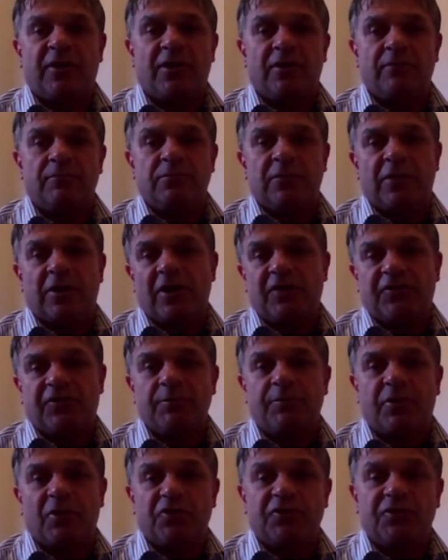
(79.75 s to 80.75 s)

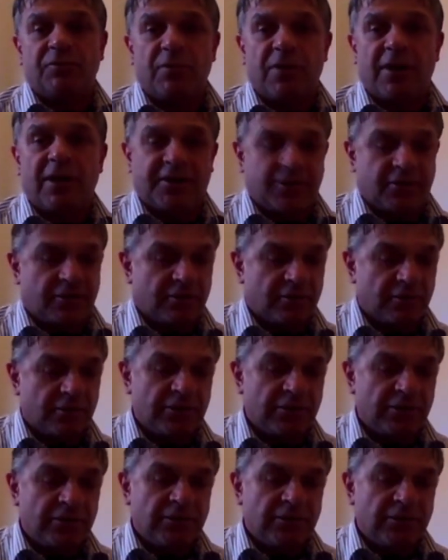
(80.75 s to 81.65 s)
us and Bodnam Manor.